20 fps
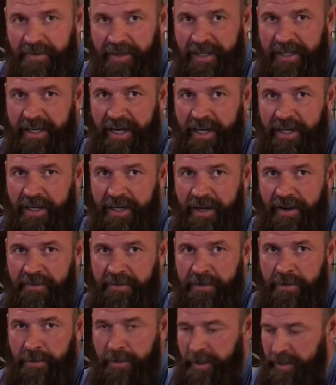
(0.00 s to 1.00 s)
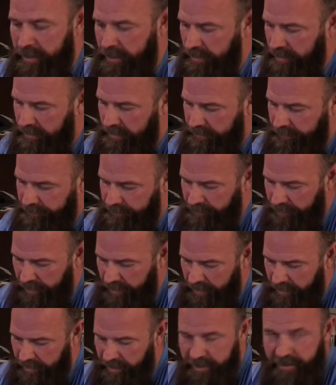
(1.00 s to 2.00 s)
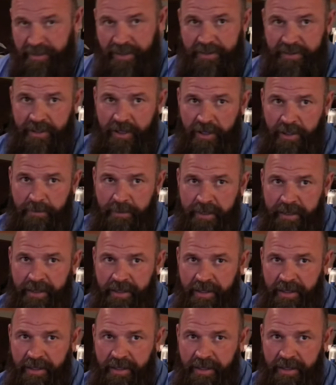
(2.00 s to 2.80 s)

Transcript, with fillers: I've leaned out enough to where this doesn't hurt me